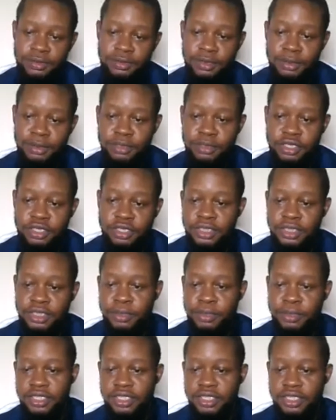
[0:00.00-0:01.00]
Crispy. It
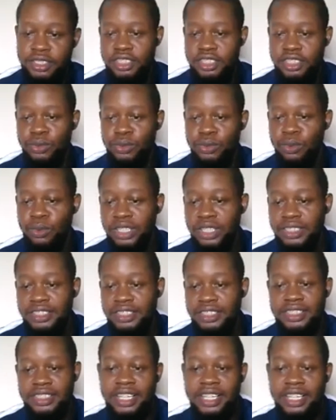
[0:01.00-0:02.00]
says, "What is the
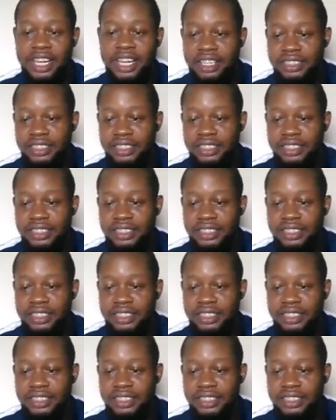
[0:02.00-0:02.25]
guarantee